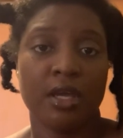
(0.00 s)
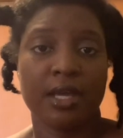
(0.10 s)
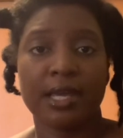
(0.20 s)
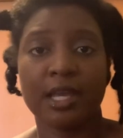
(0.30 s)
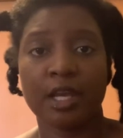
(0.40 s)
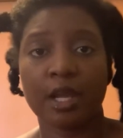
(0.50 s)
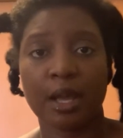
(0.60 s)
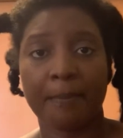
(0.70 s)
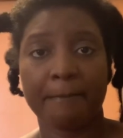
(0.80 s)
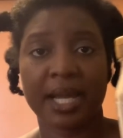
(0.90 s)
in
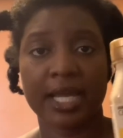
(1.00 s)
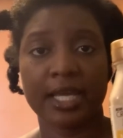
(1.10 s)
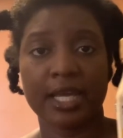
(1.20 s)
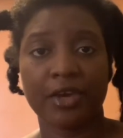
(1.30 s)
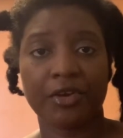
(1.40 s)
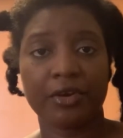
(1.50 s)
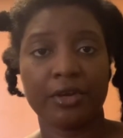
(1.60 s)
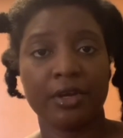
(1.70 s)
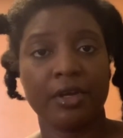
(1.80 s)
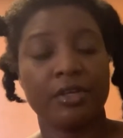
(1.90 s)
my hair,
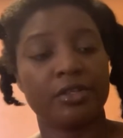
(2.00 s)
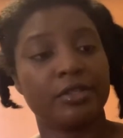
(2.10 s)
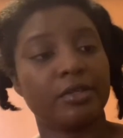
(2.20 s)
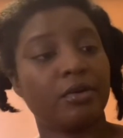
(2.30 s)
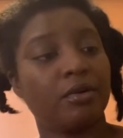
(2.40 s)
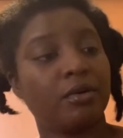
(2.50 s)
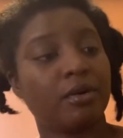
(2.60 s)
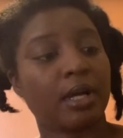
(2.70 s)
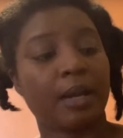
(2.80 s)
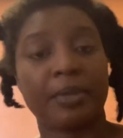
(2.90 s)
so
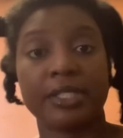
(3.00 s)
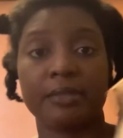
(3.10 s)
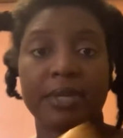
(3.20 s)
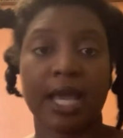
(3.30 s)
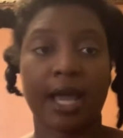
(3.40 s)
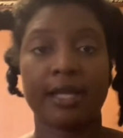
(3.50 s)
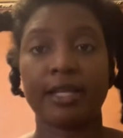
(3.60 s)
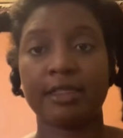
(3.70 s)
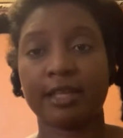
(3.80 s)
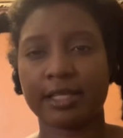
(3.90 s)
I'm going to be
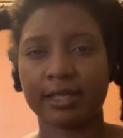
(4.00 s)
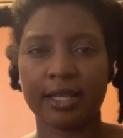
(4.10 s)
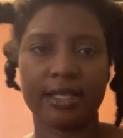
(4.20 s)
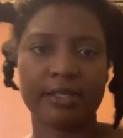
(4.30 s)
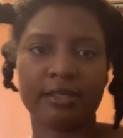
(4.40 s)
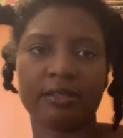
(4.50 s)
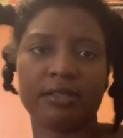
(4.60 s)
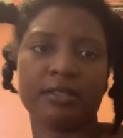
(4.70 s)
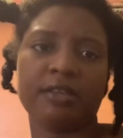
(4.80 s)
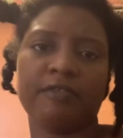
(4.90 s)
adding that a
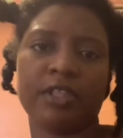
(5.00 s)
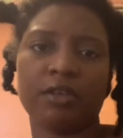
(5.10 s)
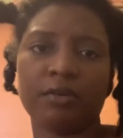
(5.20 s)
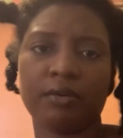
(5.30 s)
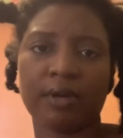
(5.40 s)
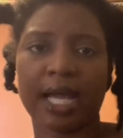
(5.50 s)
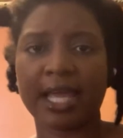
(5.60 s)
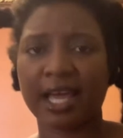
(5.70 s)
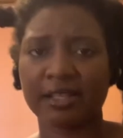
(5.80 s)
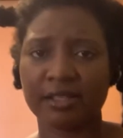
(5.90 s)
little, even though I
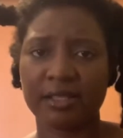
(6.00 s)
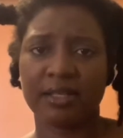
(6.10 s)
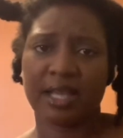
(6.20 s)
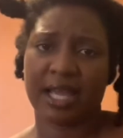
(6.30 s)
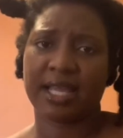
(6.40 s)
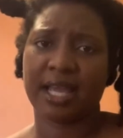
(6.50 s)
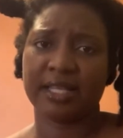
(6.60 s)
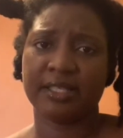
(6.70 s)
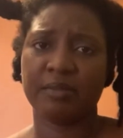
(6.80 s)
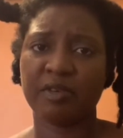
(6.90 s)
had
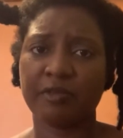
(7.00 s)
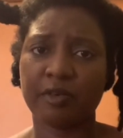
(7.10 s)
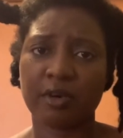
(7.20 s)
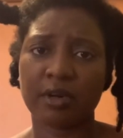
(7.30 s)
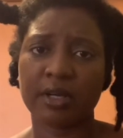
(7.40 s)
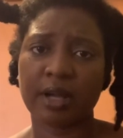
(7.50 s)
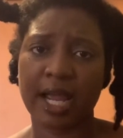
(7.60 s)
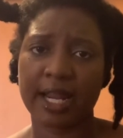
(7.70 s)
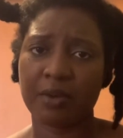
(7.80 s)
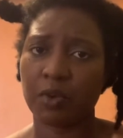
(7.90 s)
it in before
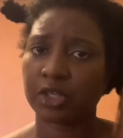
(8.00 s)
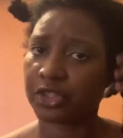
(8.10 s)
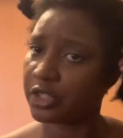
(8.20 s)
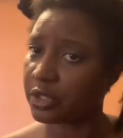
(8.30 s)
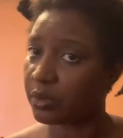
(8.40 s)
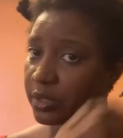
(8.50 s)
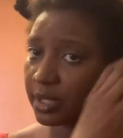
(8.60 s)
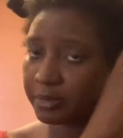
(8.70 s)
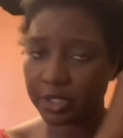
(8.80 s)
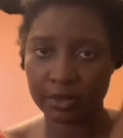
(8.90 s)
and I washed it out. So
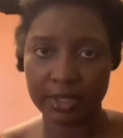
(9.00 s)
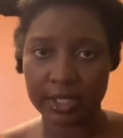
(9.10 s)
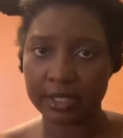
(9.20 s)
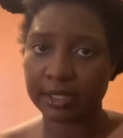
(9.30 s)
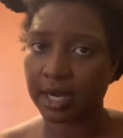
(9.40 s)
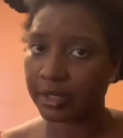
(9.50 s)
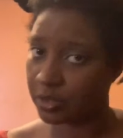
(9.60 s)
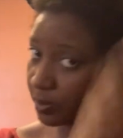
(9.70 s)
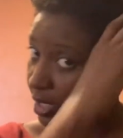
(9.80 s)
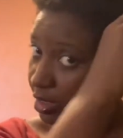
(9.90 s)
I'm just going to
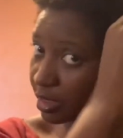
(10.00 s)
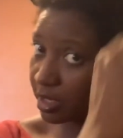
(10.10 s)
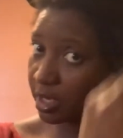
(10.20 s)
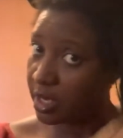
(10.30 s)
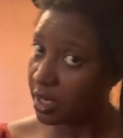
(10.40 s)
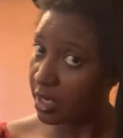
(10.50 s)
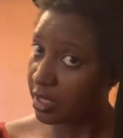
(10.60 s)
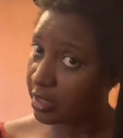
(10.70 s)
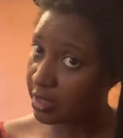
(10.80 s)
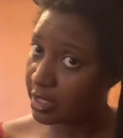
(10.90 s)
start with
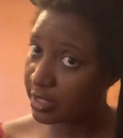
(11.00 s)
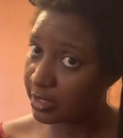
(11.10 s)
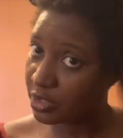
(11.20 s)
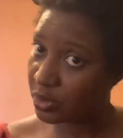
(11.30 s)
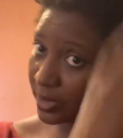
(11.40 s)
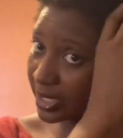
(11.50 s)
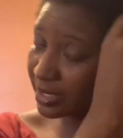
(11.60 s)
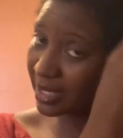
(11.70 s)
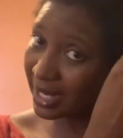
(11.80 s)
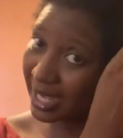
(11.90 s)
this
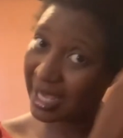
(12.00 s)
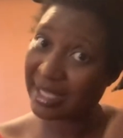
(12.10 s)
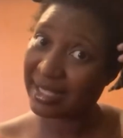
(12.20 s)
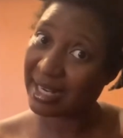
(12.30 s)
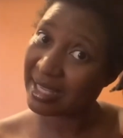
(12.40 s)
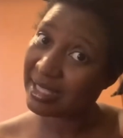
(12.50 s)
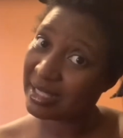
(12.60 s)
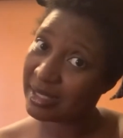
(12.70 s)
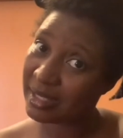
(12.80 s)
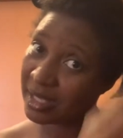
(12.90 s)
twist, and like I said,
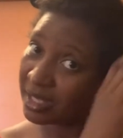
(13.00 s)
it's